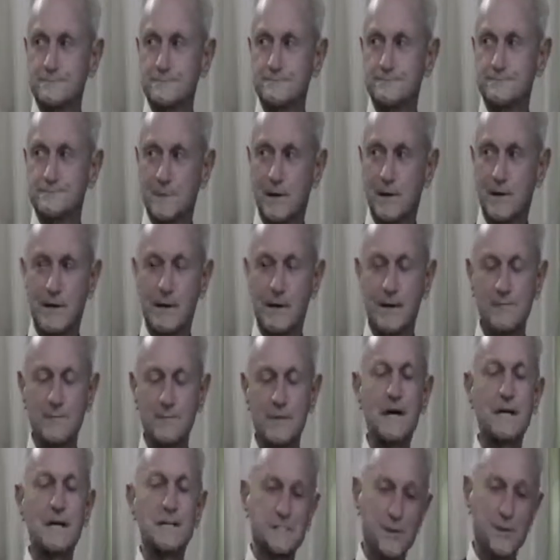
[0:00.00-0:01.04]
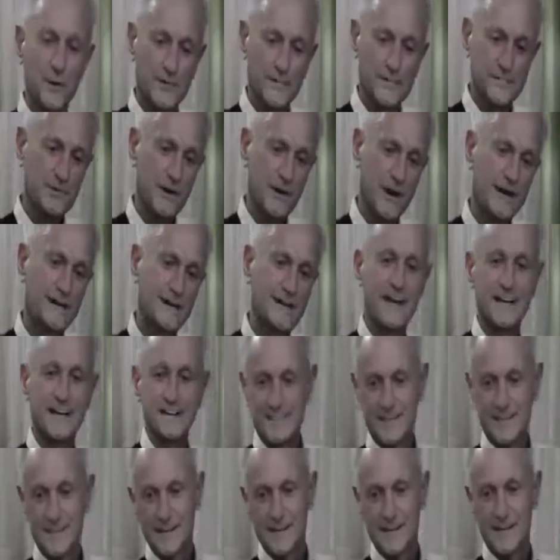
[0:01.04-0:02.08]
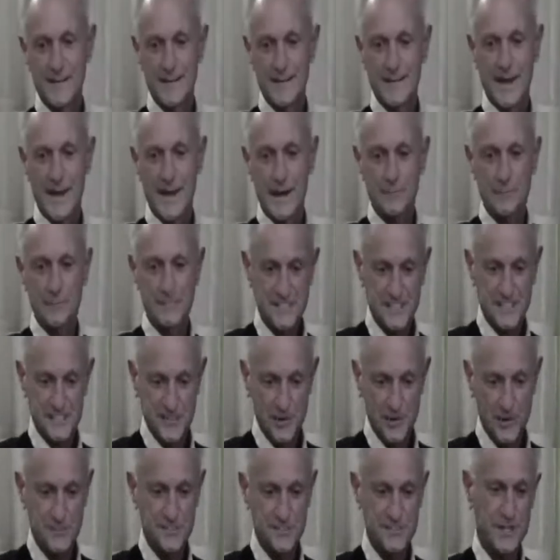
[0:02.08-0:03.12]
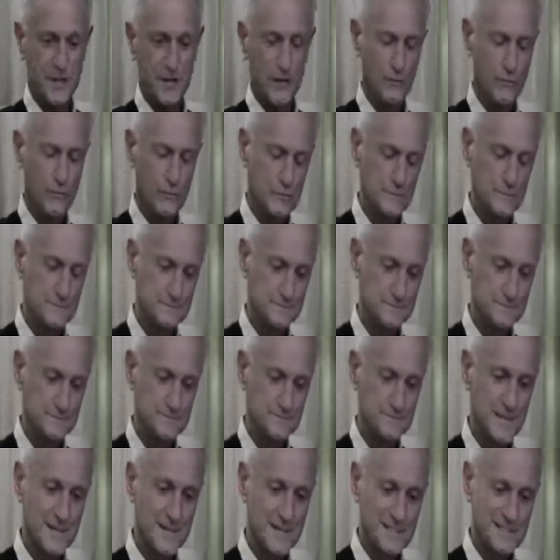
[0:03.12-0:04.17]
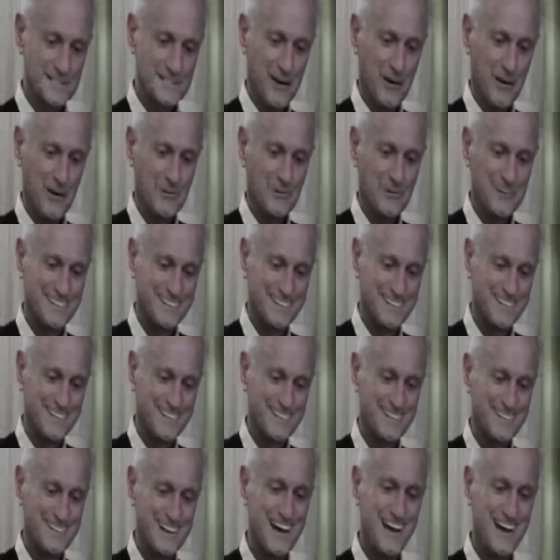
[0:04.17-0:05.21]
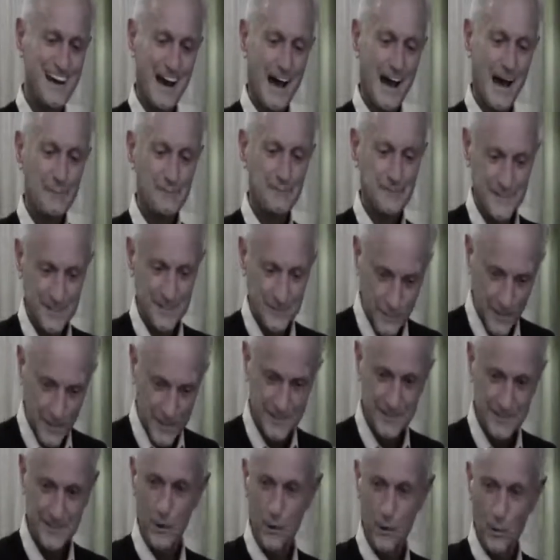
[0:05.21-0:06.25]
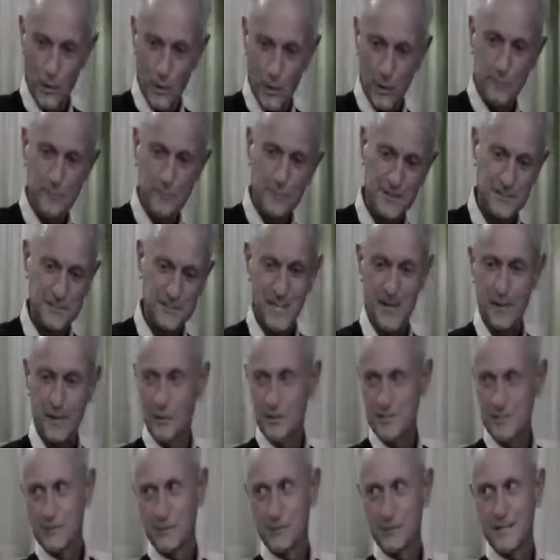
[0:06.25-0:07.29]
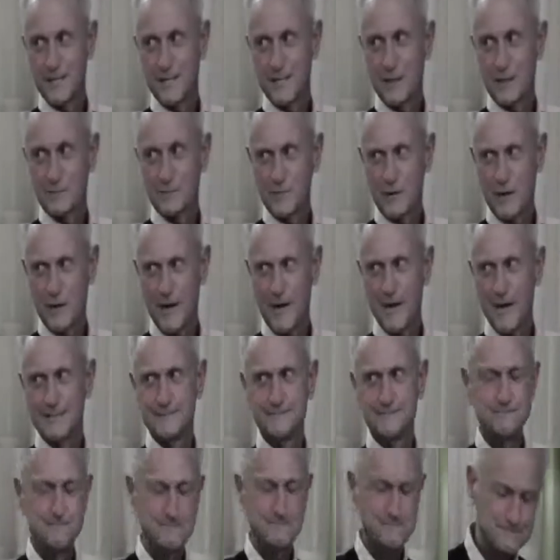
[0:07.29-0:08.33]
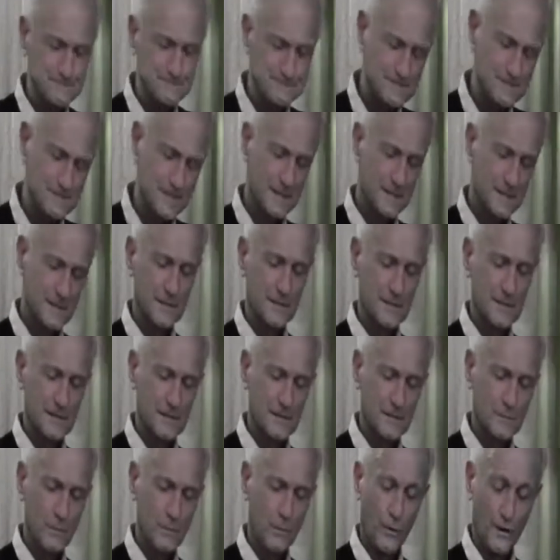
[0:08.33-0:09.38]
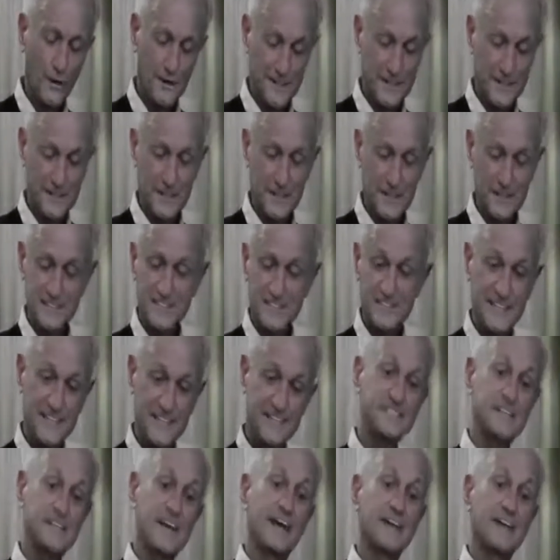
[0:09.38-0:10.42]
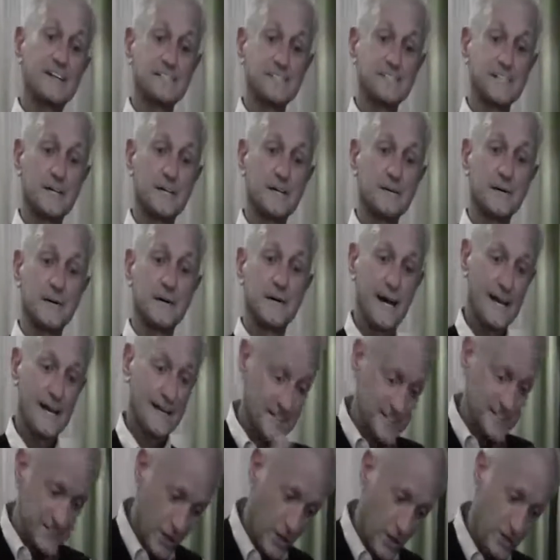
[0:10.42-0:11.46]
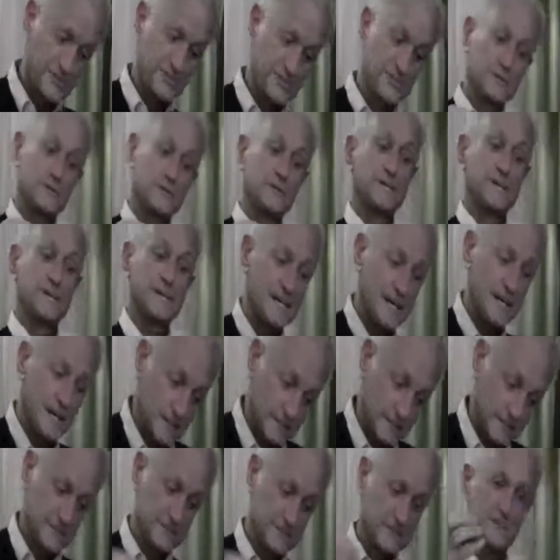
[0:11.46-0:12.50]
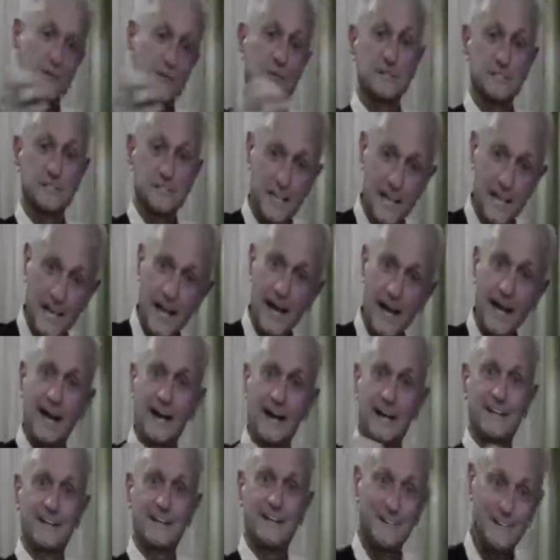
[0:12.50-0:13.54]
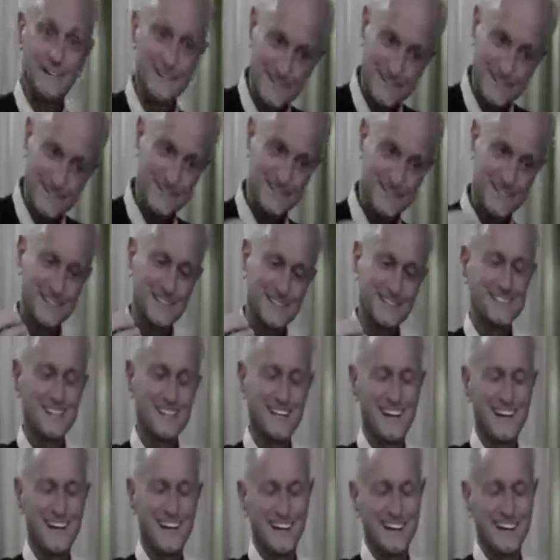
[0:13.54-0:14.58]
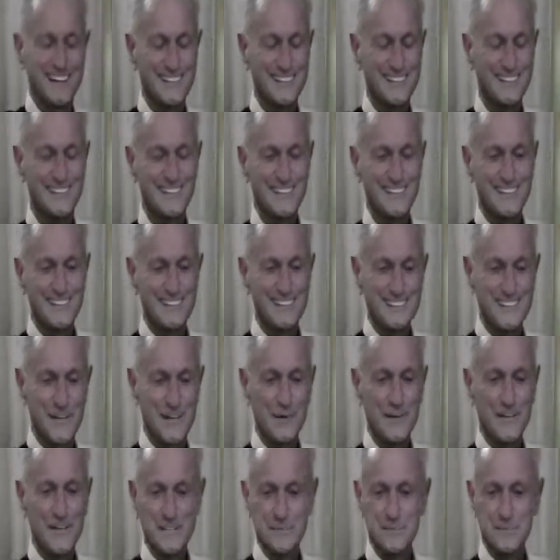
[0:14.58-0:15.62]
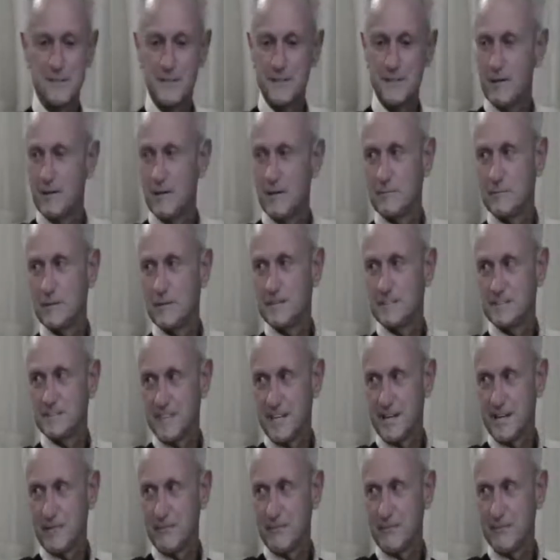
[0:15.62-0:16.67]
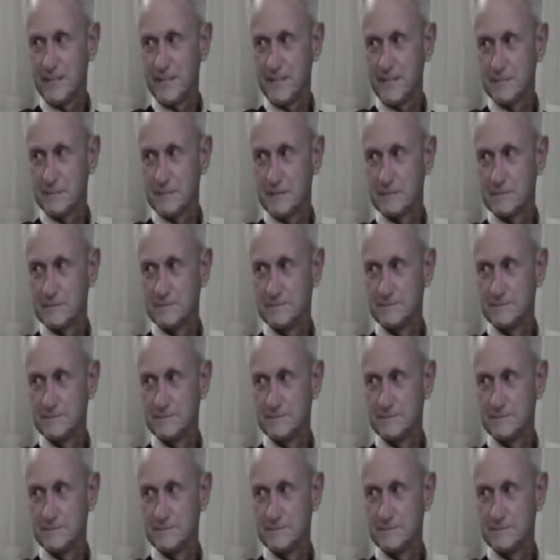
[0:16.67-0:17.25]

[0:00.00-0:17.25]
Okay. All right. So he's riding, and yeah, it happens. He turns it over. So I'm getting ready to go up because I know he's going to get up crying. Mm-hmm. But what he does is he stands up and he starts doing this to his leg. Wow. To his leg. So he's become a self-healer.